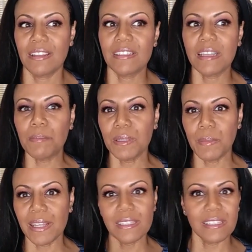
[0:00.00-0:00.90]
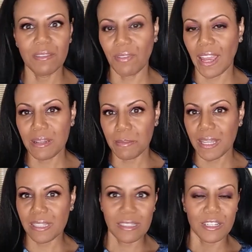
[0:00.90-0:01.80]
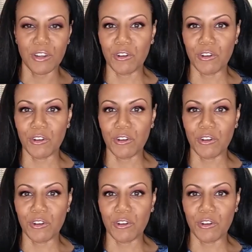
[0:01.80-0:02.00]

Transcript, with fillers: supplements and vitamins and